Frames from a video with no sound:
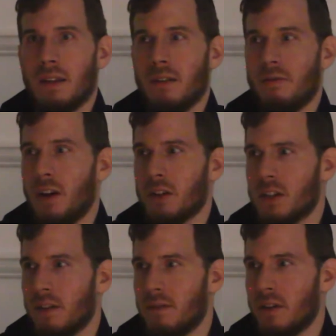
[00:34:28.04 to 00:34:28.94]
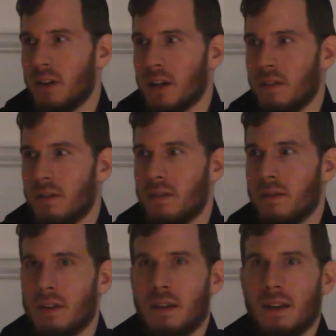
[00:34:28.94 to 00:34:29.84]
the function of our organs,
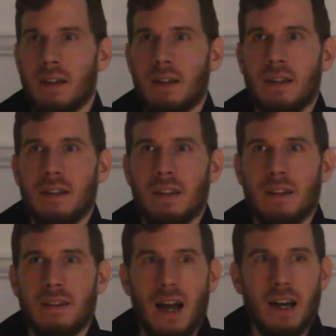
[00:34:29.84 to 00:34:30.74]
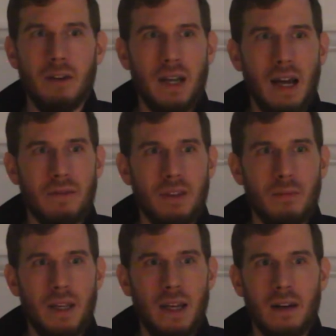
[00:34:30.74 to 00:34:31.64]
the desire we have to
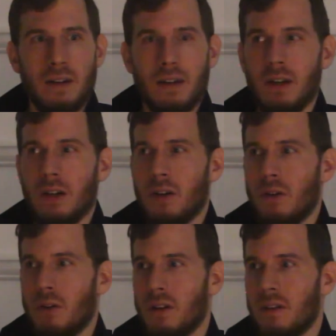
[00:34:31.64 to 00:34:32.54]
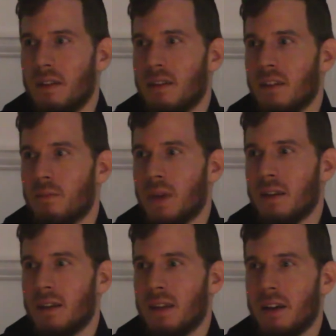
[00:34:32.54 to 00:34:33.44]
be here. All this has been
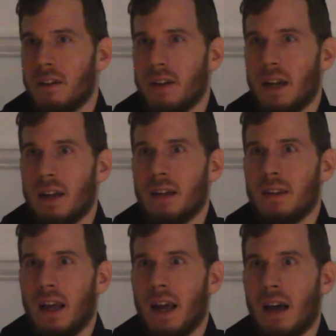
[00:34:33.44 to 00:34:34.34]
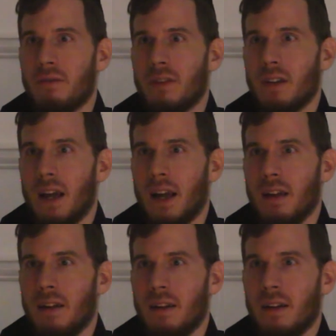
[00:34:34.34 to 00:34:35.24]
deteriorating day after
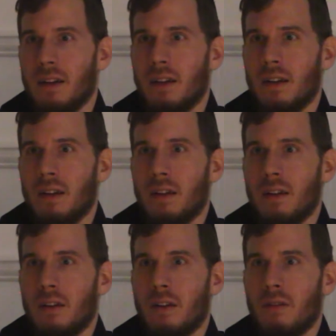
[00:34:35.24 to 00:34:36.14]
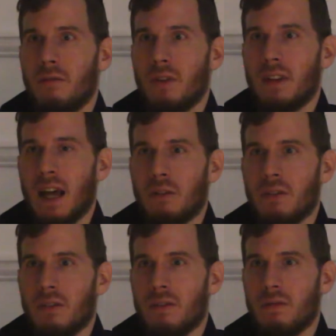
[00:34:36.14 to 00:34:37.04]
day for
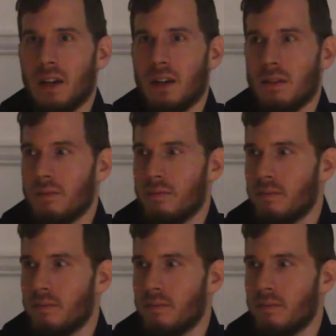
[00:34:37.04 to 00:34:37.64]
thousands of years.